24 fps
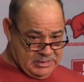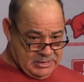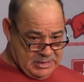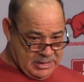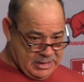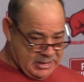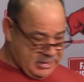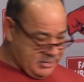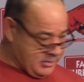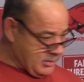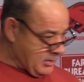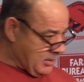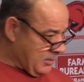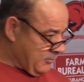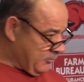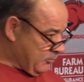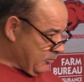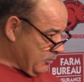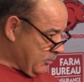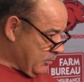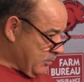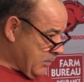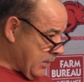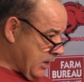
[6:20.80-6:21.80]
I
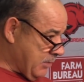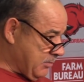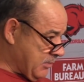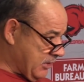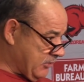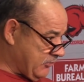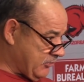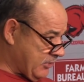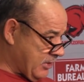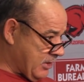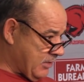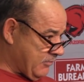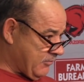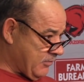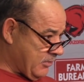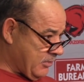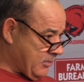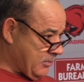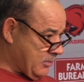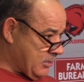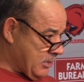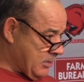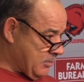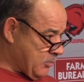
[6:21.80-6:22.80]
made myself
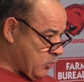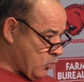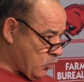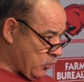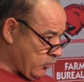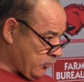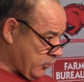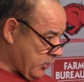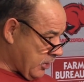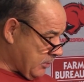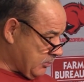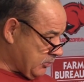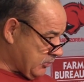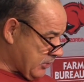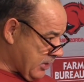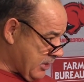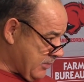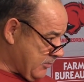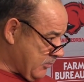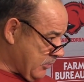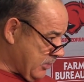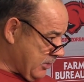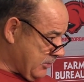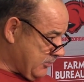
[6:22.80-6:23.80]
a pork chop
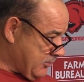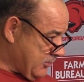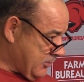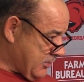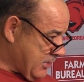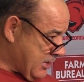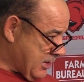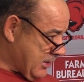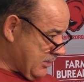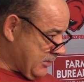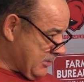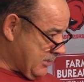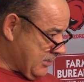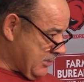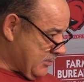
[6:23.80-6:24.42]
sandwich that